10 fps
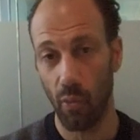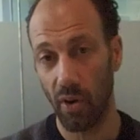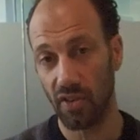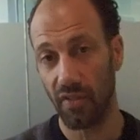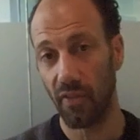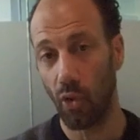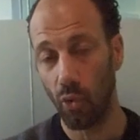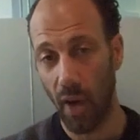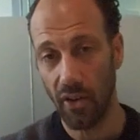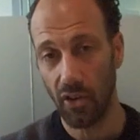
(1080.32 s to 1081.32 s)
other one's a
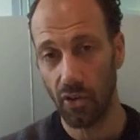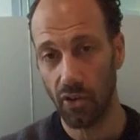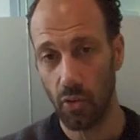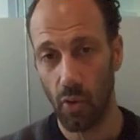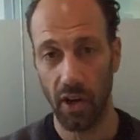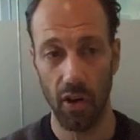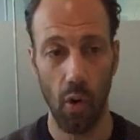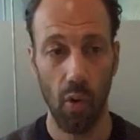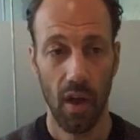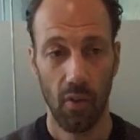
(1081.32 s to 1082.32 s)
full rental, and you want to
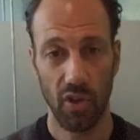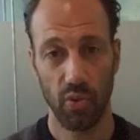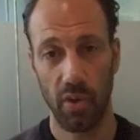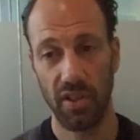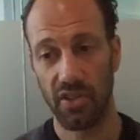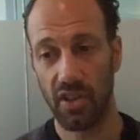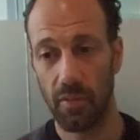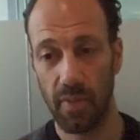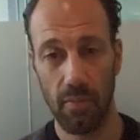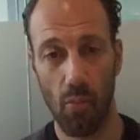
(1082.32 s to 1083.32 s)
know which one is going
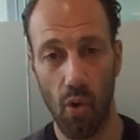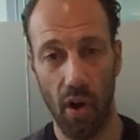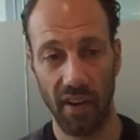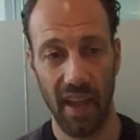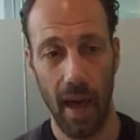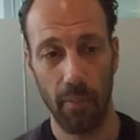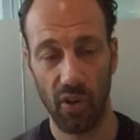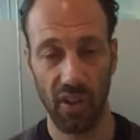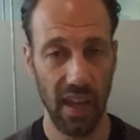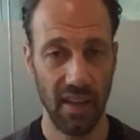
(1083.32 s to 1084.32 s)
to be more on
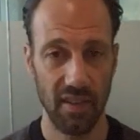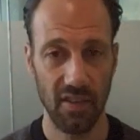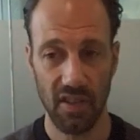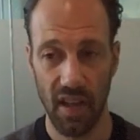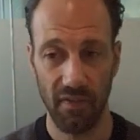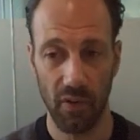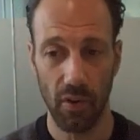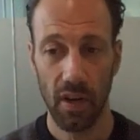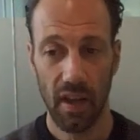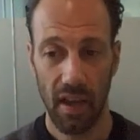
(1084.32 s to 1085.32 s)
capital gains and stuff.
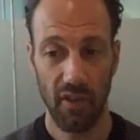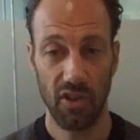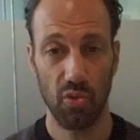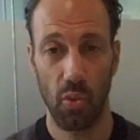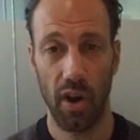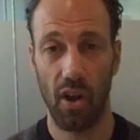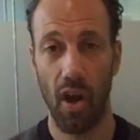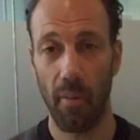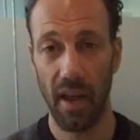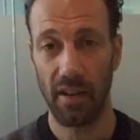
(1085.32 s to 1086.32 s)
Or if you just want to
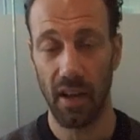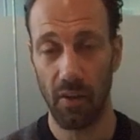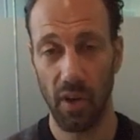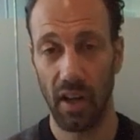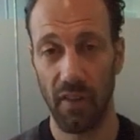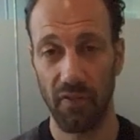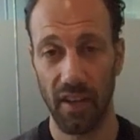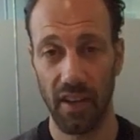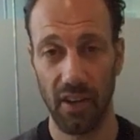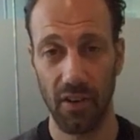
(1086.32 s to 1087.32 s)
comment, we'd love
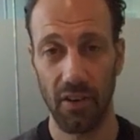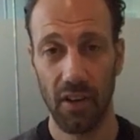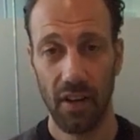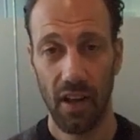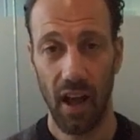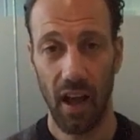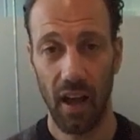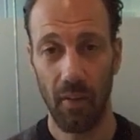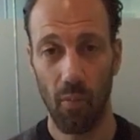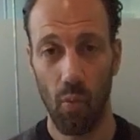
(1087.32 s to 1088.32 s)
to hear
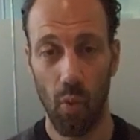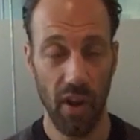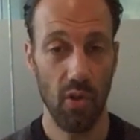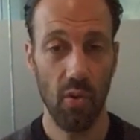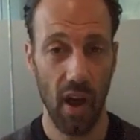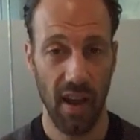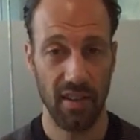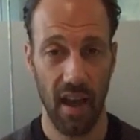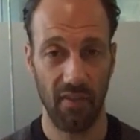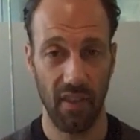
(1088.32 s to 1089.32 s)
what you
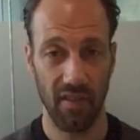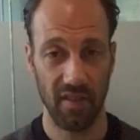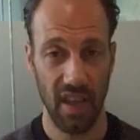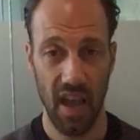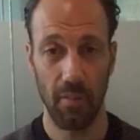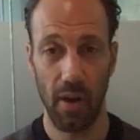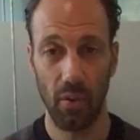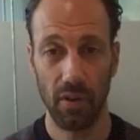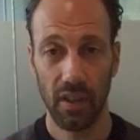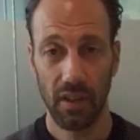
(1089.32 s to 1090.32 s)
guys have to say
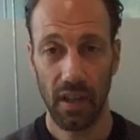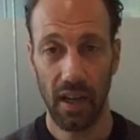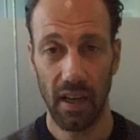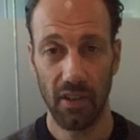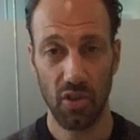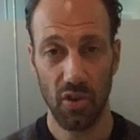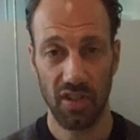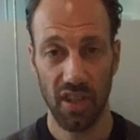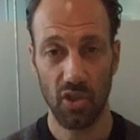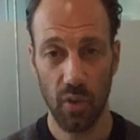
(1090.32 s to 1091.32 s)
about certain
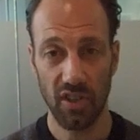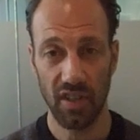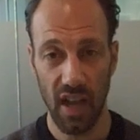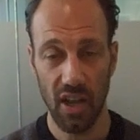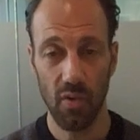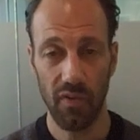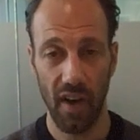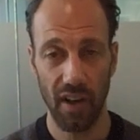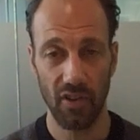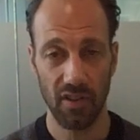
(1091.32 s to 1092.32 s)
situations that you
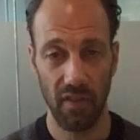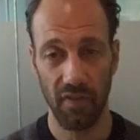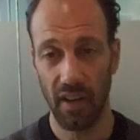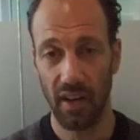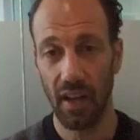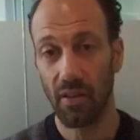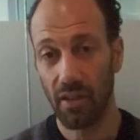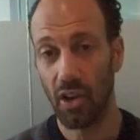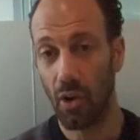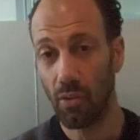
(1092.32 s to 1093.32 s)
find yourself in.
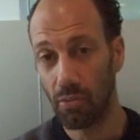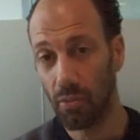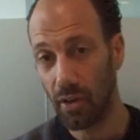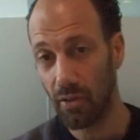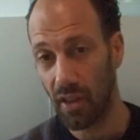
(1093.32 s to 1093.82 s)
What do you